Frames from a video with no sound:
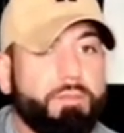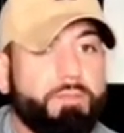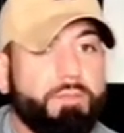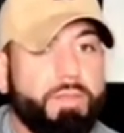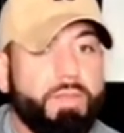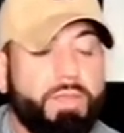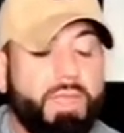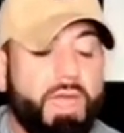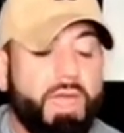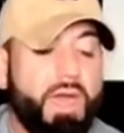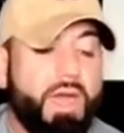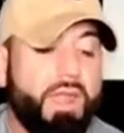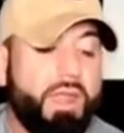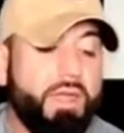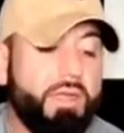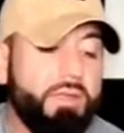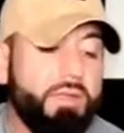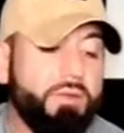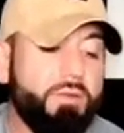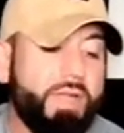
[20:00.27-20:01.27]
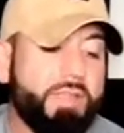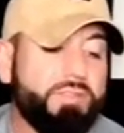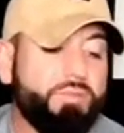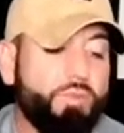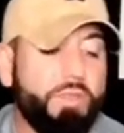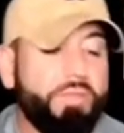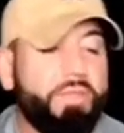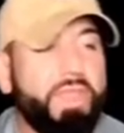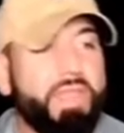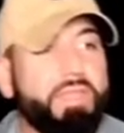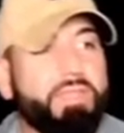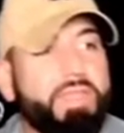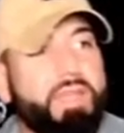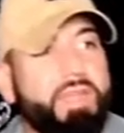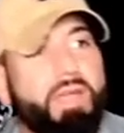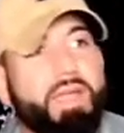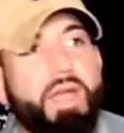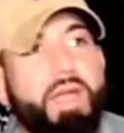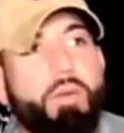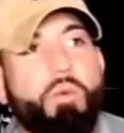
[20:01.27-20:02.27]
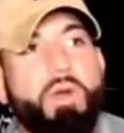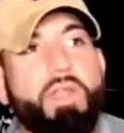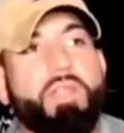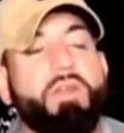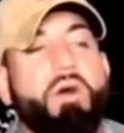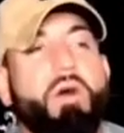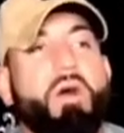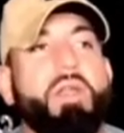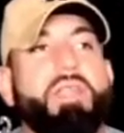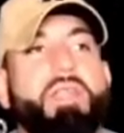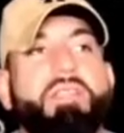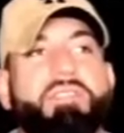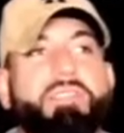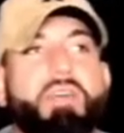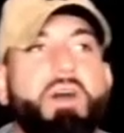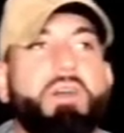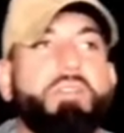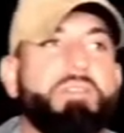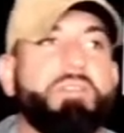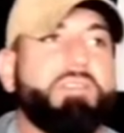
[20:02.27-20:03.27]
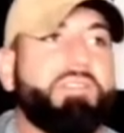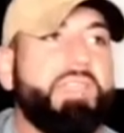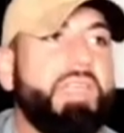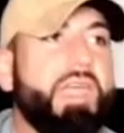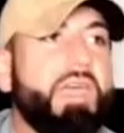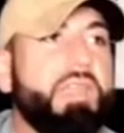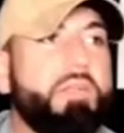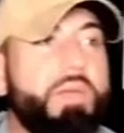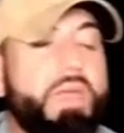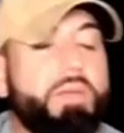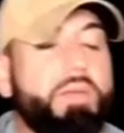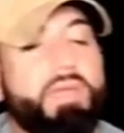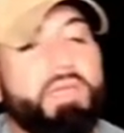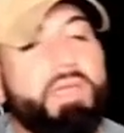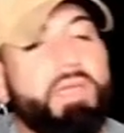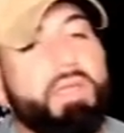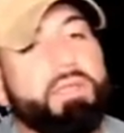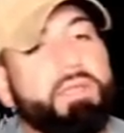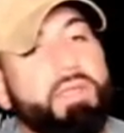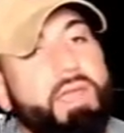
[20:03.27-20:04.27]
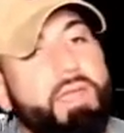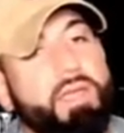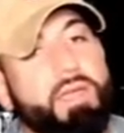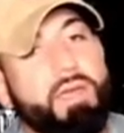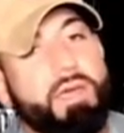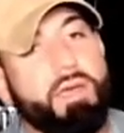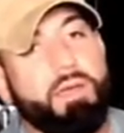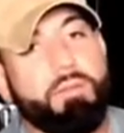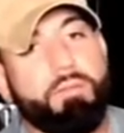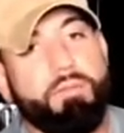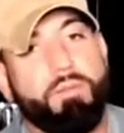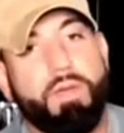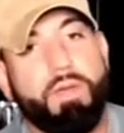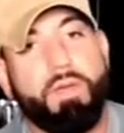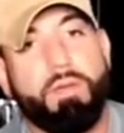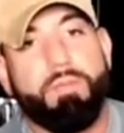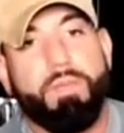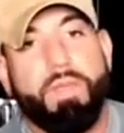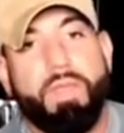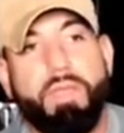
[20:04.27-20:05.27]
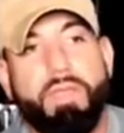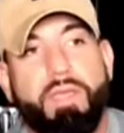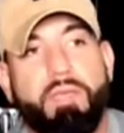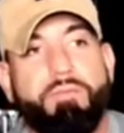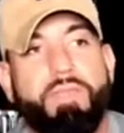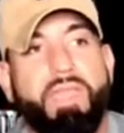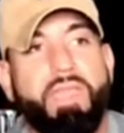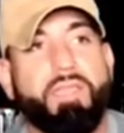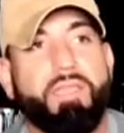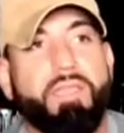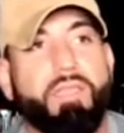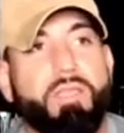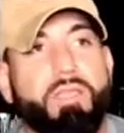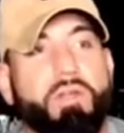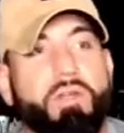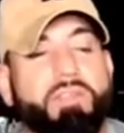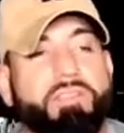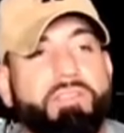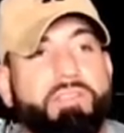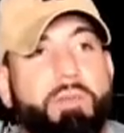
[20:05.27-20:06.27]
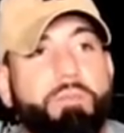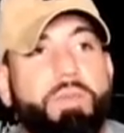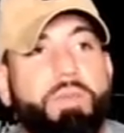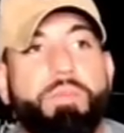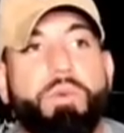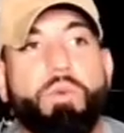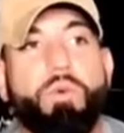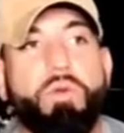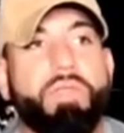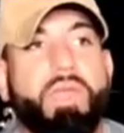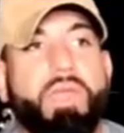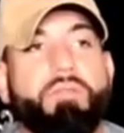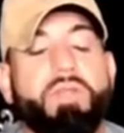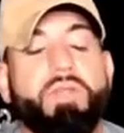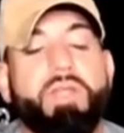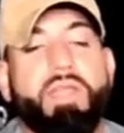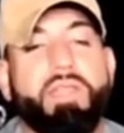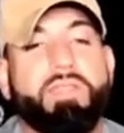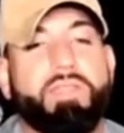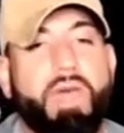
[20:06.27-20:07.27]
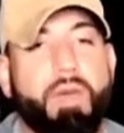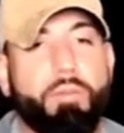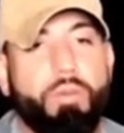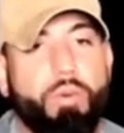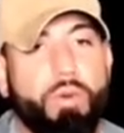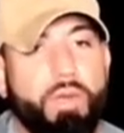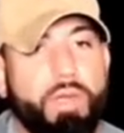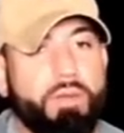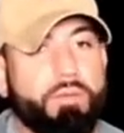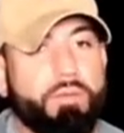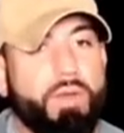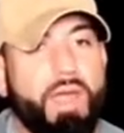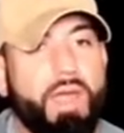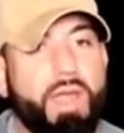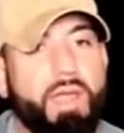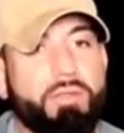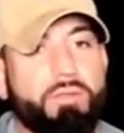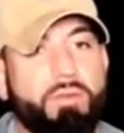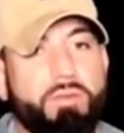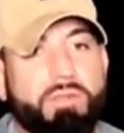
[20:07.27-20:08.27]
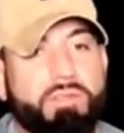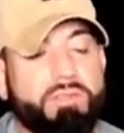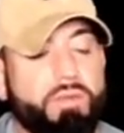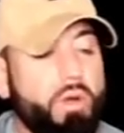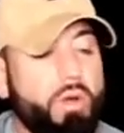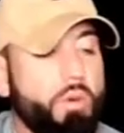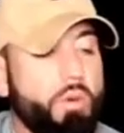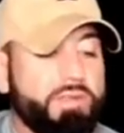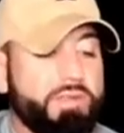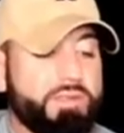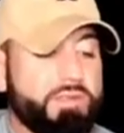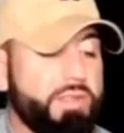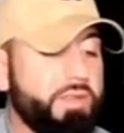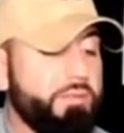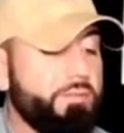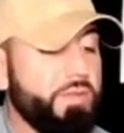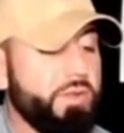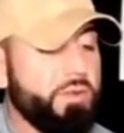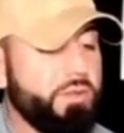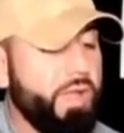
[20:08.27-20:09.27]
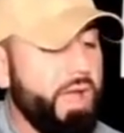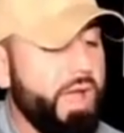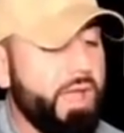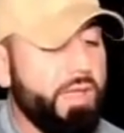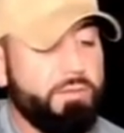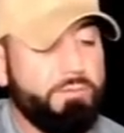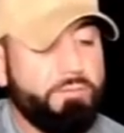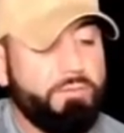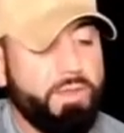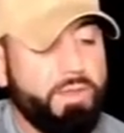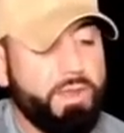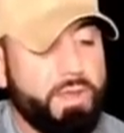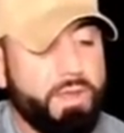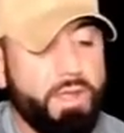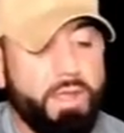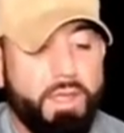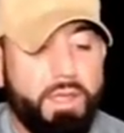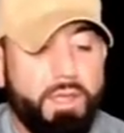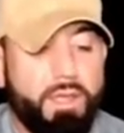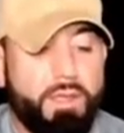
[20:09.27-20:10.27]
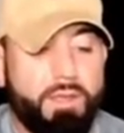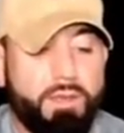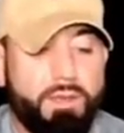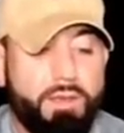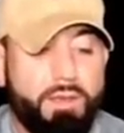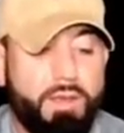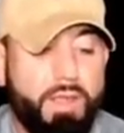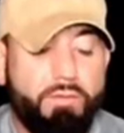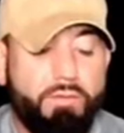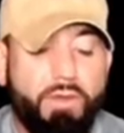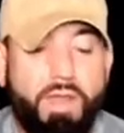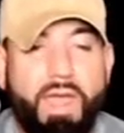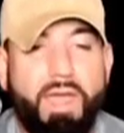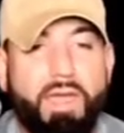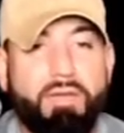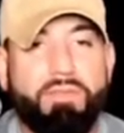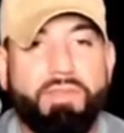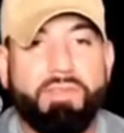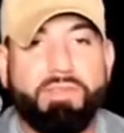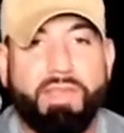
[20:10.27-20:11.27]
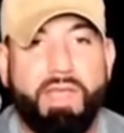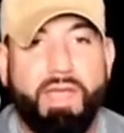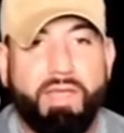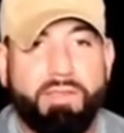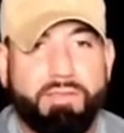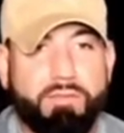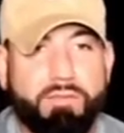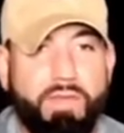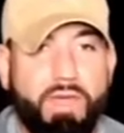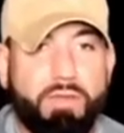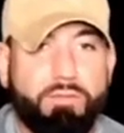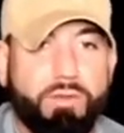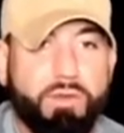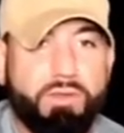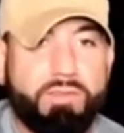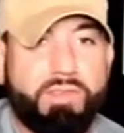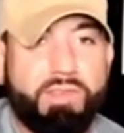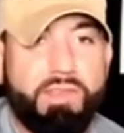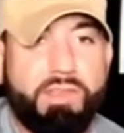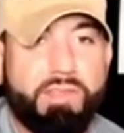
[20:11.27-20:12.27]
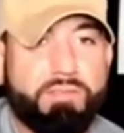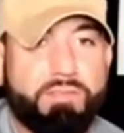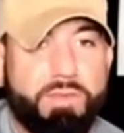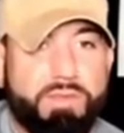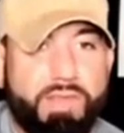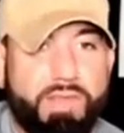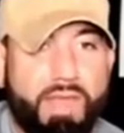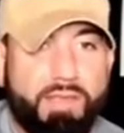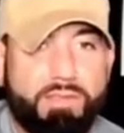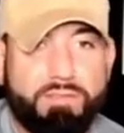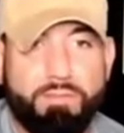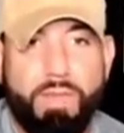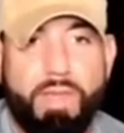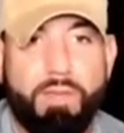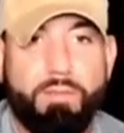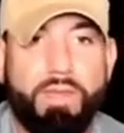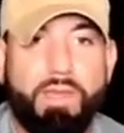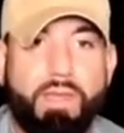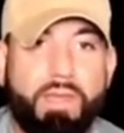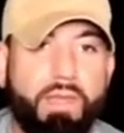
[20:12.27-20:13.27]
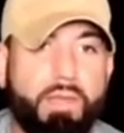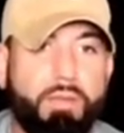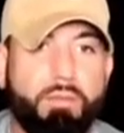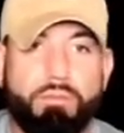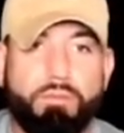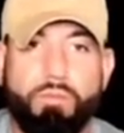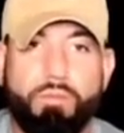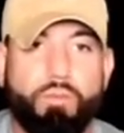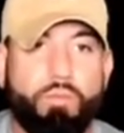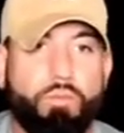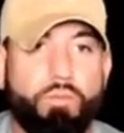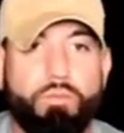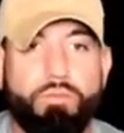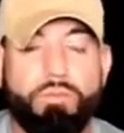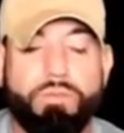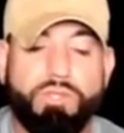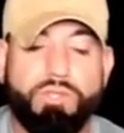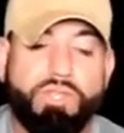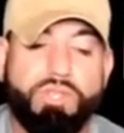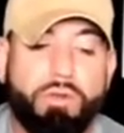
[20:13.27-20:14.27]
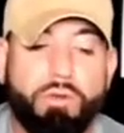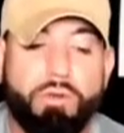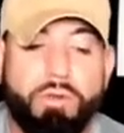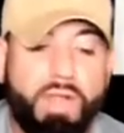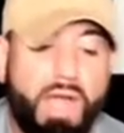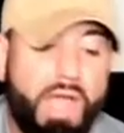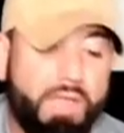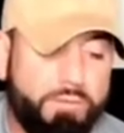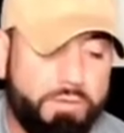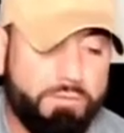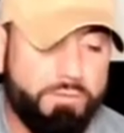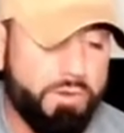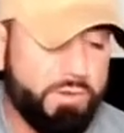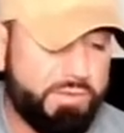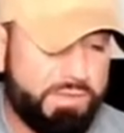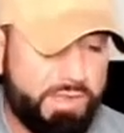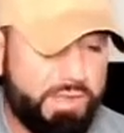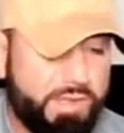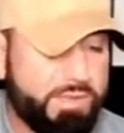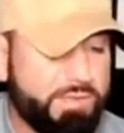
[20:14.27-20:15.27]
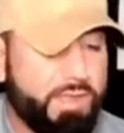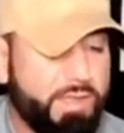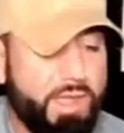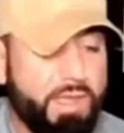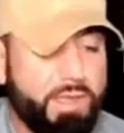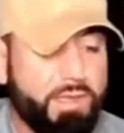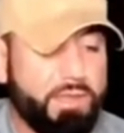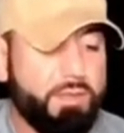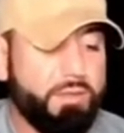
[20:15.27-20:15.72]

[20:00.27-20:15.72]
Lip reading: Yeah. And that's one thing that like I wanted the audience to understand and maybe get like if they, because some people will never hit that point, right? They'll just always live their life and never have these kinds of adversities besides maybe general life adversities like,